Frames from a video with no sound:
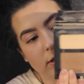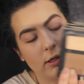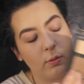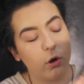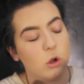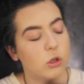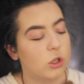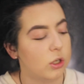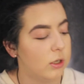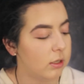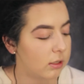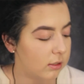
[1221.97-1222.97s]

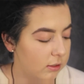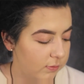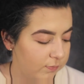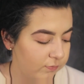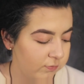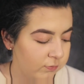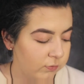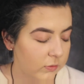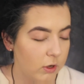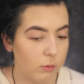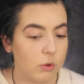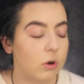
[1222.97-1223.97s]
Subconscious.
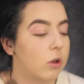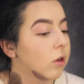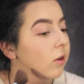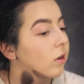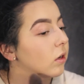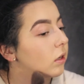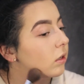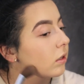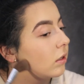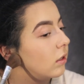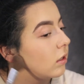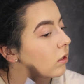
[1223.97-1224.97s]
I'm gonna go
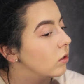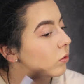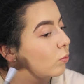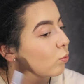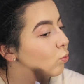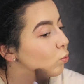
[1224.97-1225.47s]
under here.